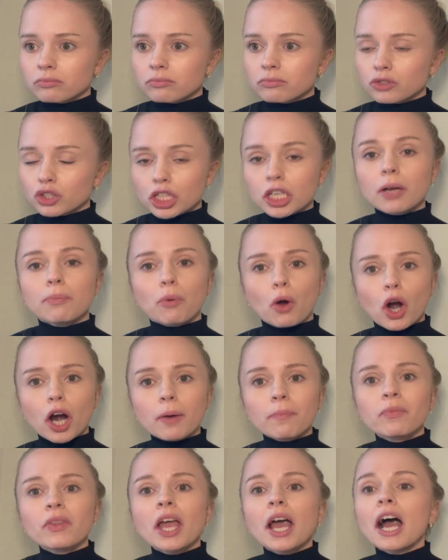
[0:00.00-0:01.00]
Chicken
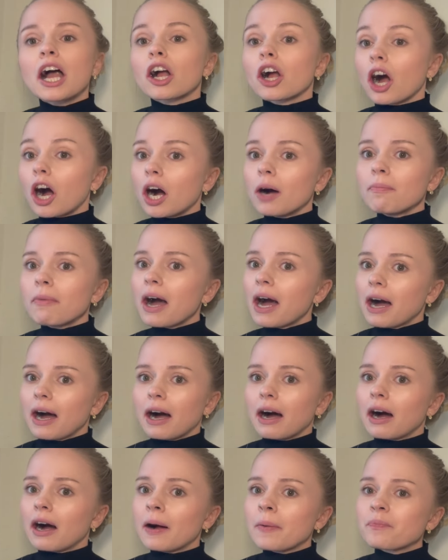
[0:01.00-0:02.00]
parm caught my
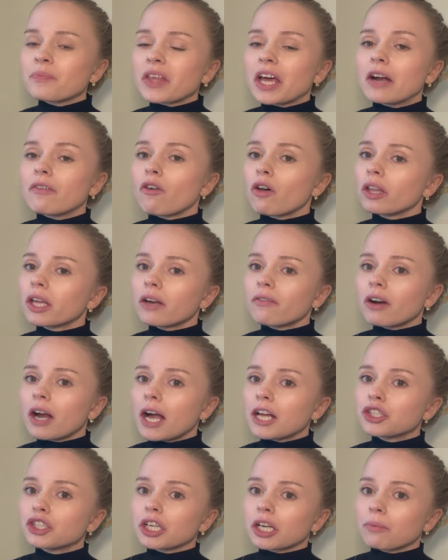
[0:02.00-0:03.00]
eye, and I've only ever
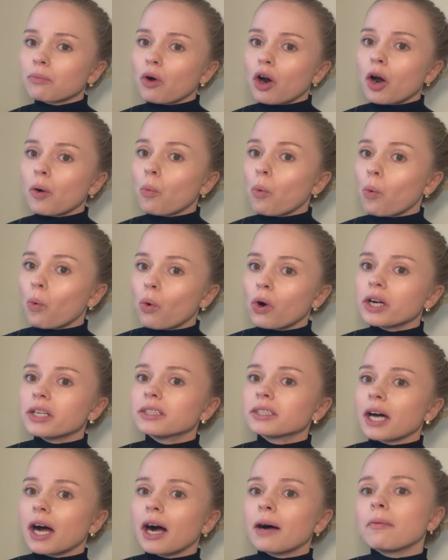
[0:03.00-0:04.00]
had chicken parm one
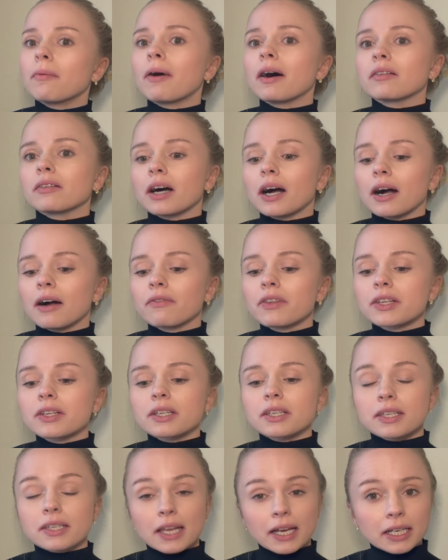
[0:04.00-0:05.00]
time in my life. This is
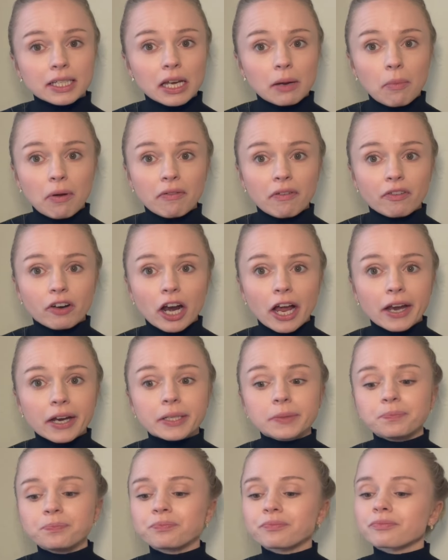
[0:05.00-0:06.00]
the second time I've ever had
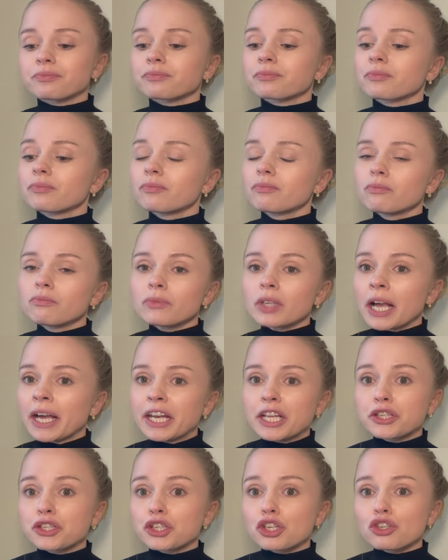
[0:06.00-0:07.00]
it, and
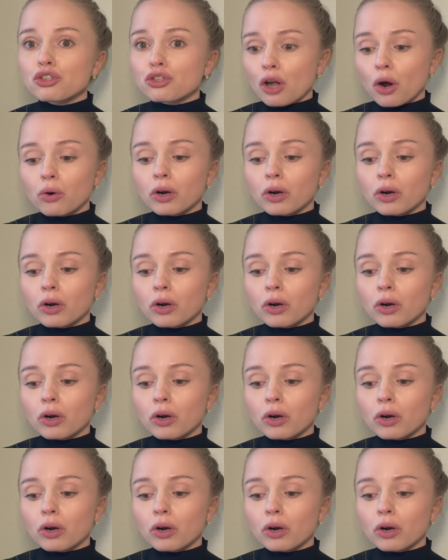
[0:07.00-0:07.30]
it's just so